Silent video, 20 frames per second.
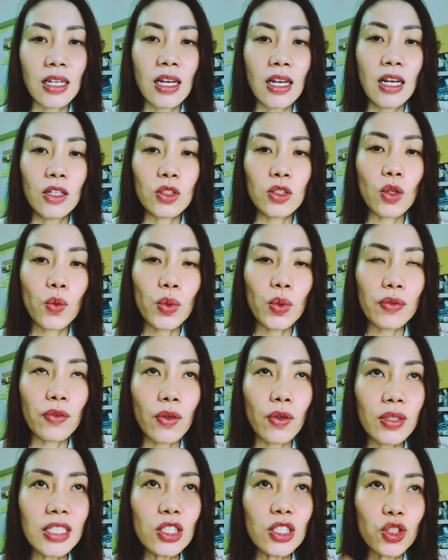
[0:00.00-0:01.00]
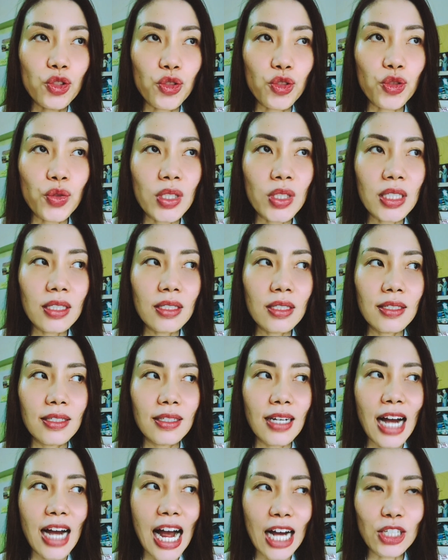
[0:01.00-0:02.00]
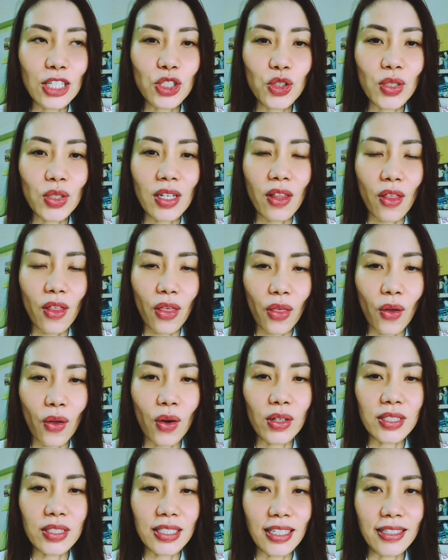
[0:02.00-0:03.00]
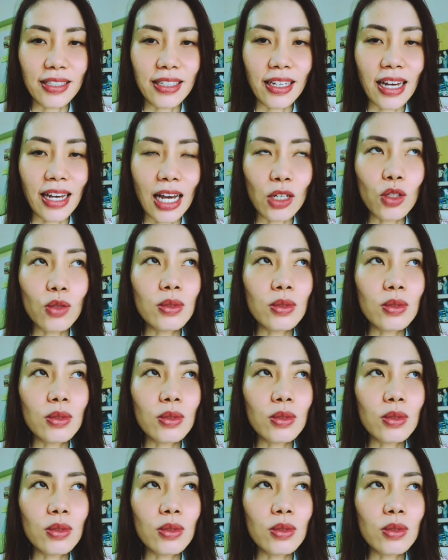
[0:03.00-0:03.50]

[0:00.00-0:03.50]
So with only 300 thoughts a day, I know